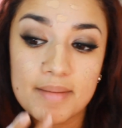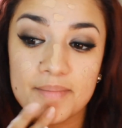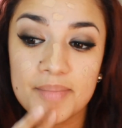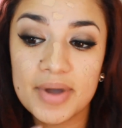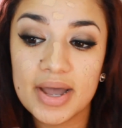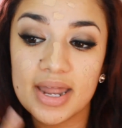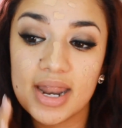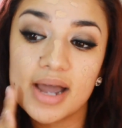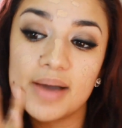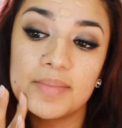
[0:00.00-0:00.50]

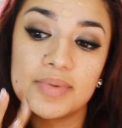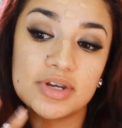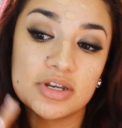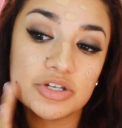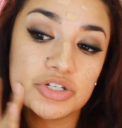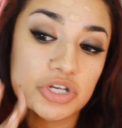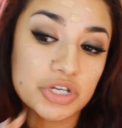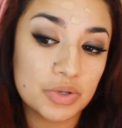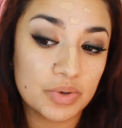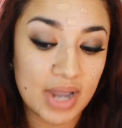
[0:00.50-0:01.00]
but I'm going
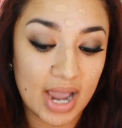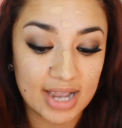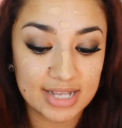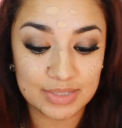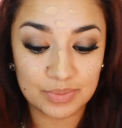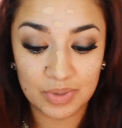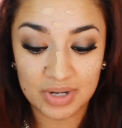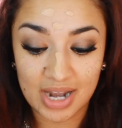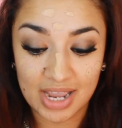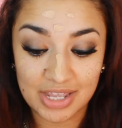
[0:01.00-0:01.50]
to show you
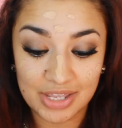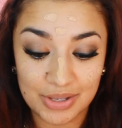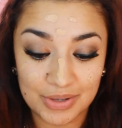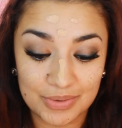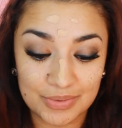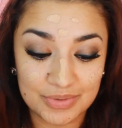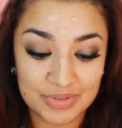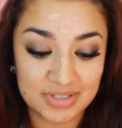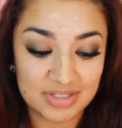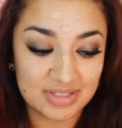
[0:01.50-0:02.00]
guys what I
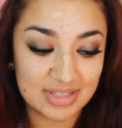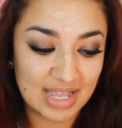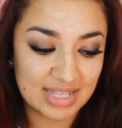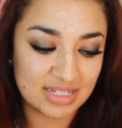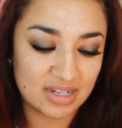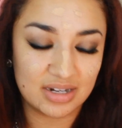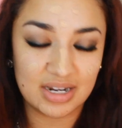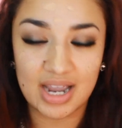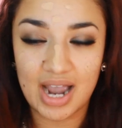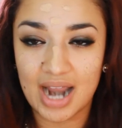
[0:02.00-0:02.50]
use
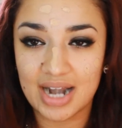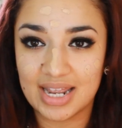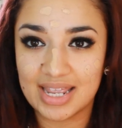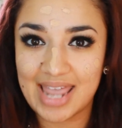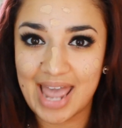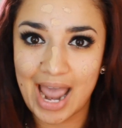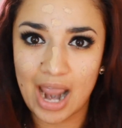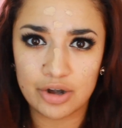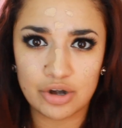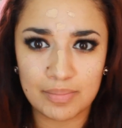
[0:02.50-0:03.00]
that's going to kind
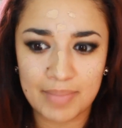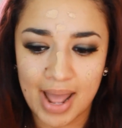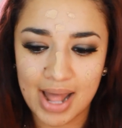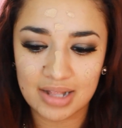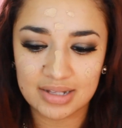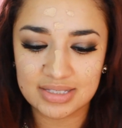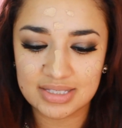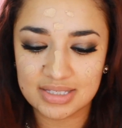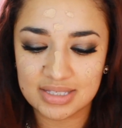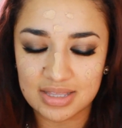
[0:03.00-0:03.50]
of
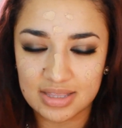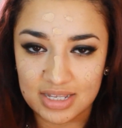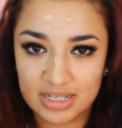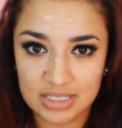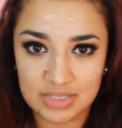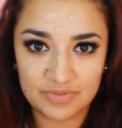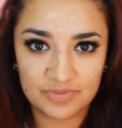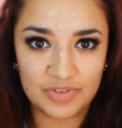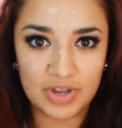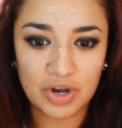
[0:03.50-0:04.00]
counterbalance
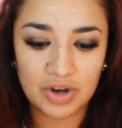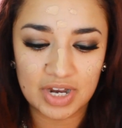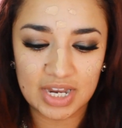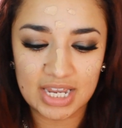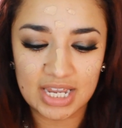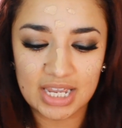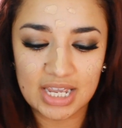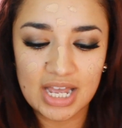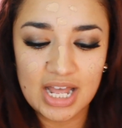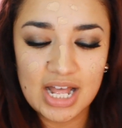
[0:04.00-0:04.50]
this
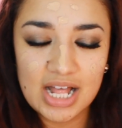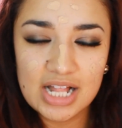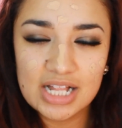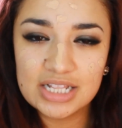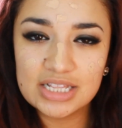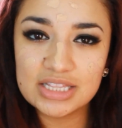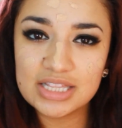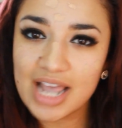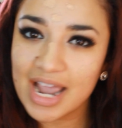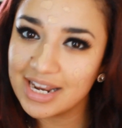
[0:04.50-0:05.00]
very
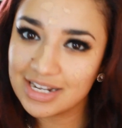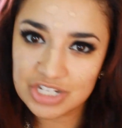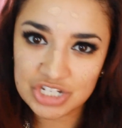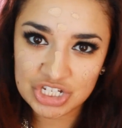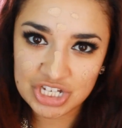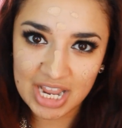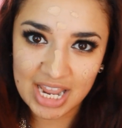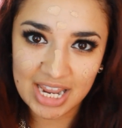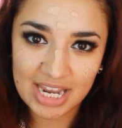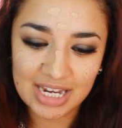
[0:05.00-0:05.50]
light
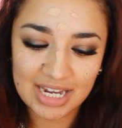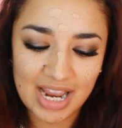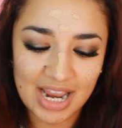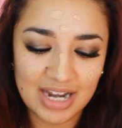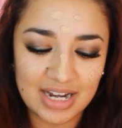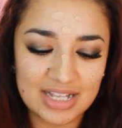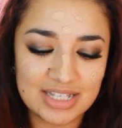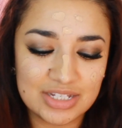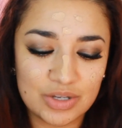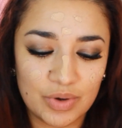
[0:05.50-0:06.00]
shade,
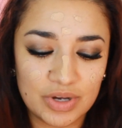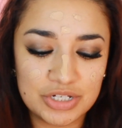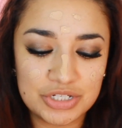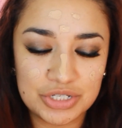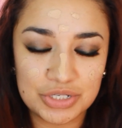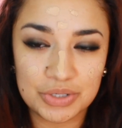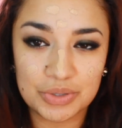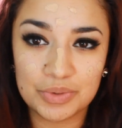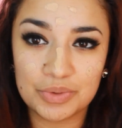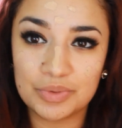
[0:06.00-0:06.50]
and it's going
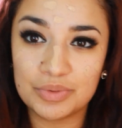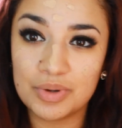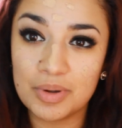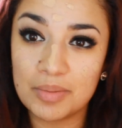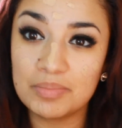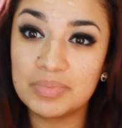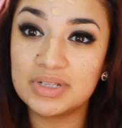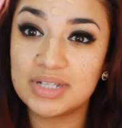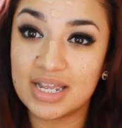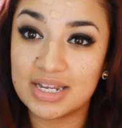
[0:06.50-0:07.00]

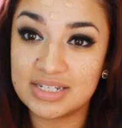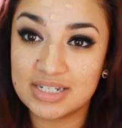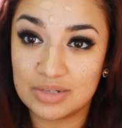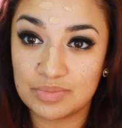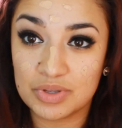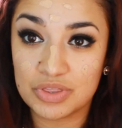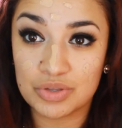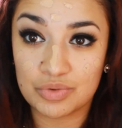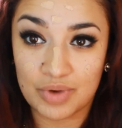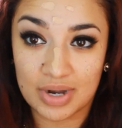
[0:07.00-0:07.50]
to blend
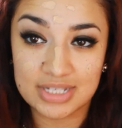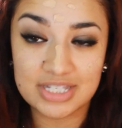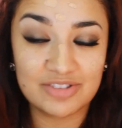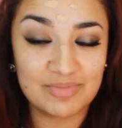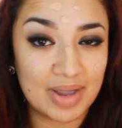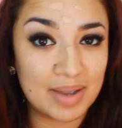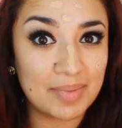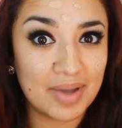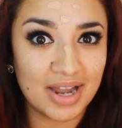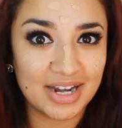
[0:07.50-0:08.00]
in with the rest
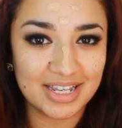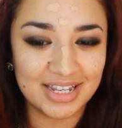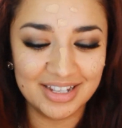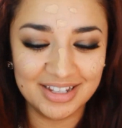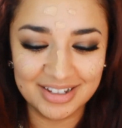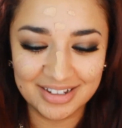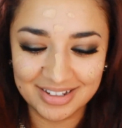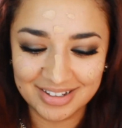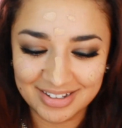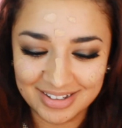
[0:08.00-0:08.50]
of my
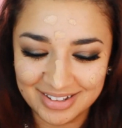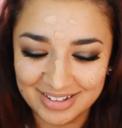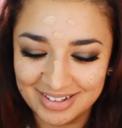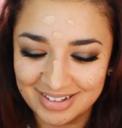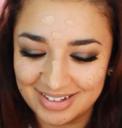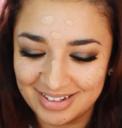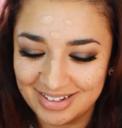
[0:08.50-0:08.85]
body. And